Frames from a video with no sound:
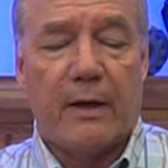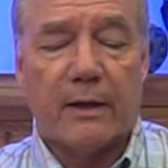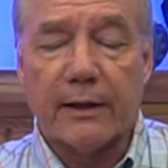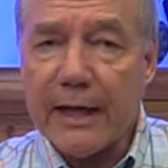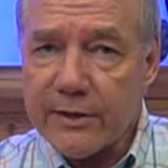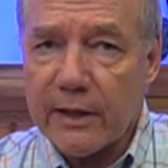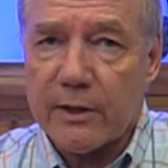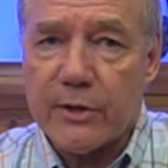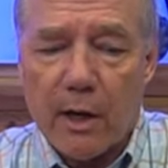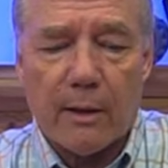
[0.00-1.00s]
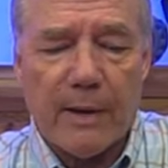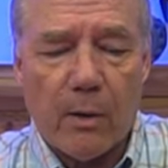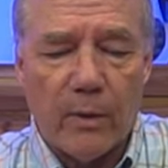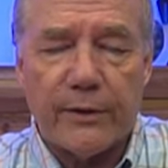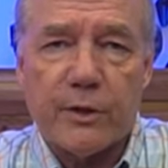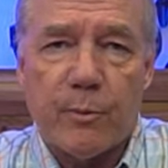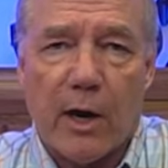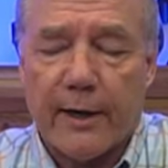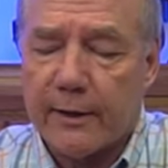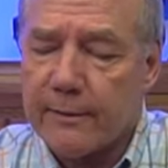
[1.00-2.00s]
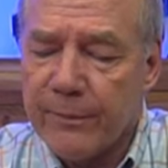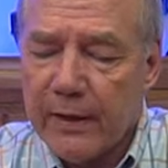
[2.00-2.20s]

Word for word: The last thing I'll talk about with this product